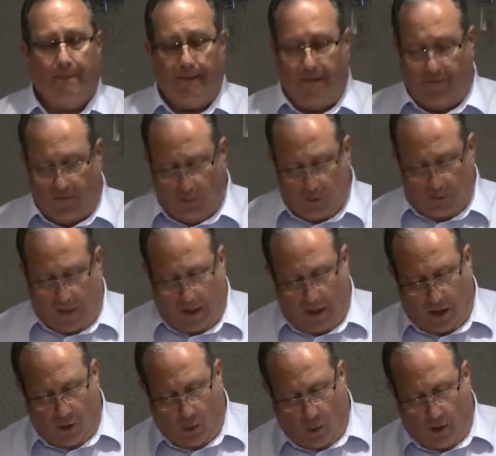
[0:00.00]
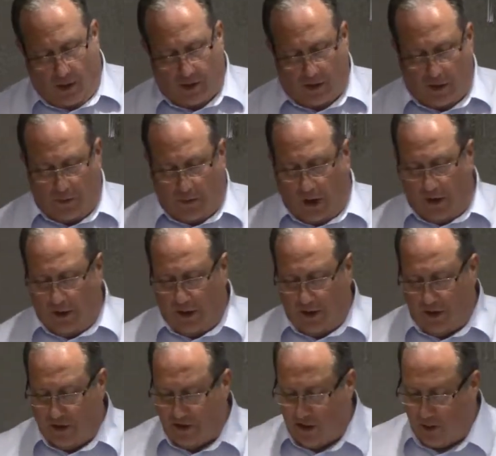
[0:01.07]
If it was by our works, all he
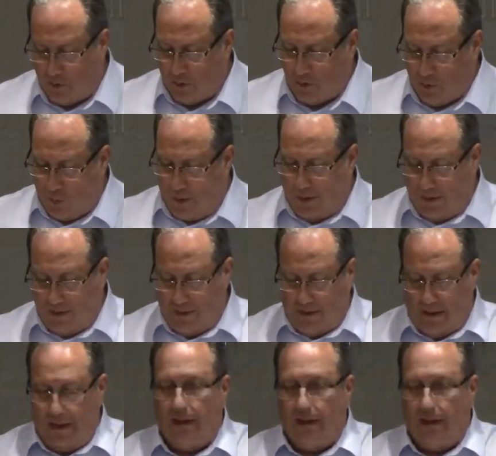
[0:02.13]
could have said was, well,